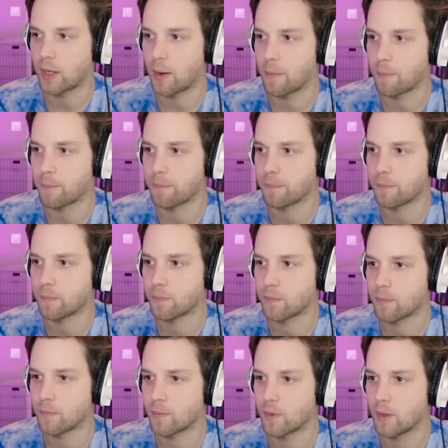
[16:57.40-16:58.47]
Look out.
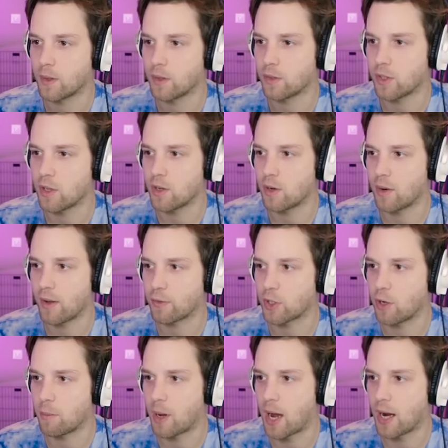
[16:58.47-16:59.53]
So you don't have to
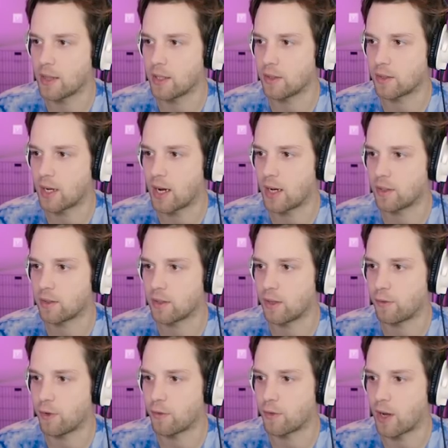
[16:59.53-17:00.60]
go behind these guys
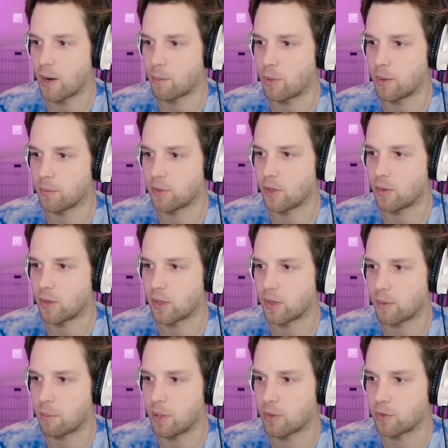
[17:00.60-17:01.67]
if you've got Brimstone
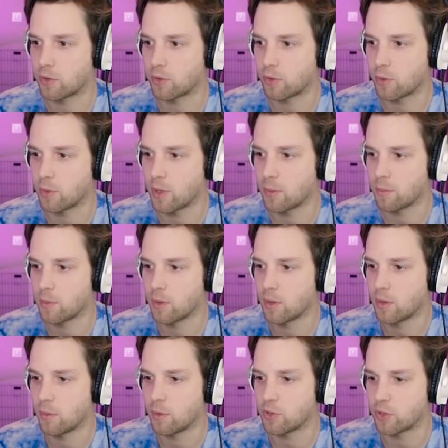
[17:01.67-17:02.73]
because it pierces through them,
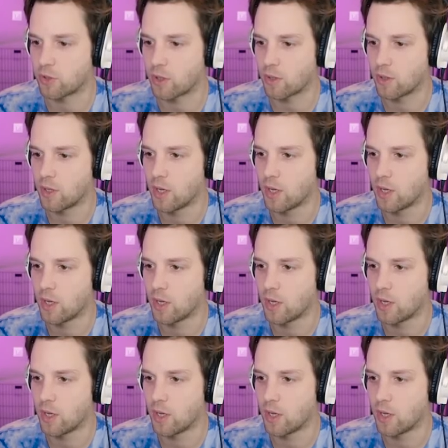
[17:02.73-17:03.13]
which is